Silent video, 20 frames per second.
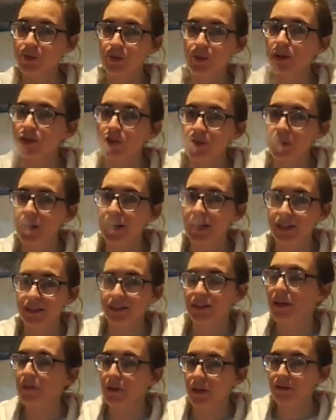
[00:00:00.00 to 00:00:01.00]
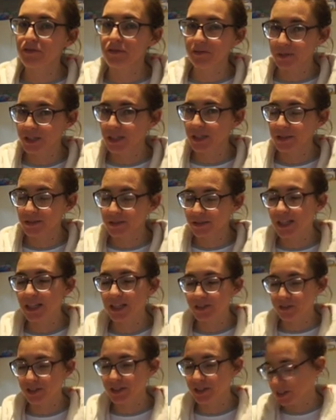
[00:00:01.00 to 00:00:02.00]
watch me, apart from you,
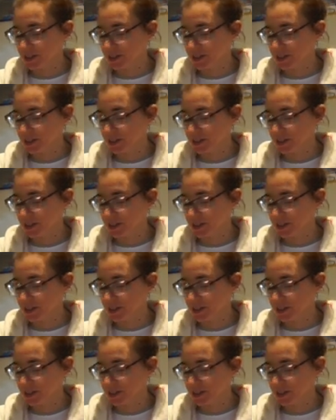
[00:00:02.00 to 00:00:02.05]
if I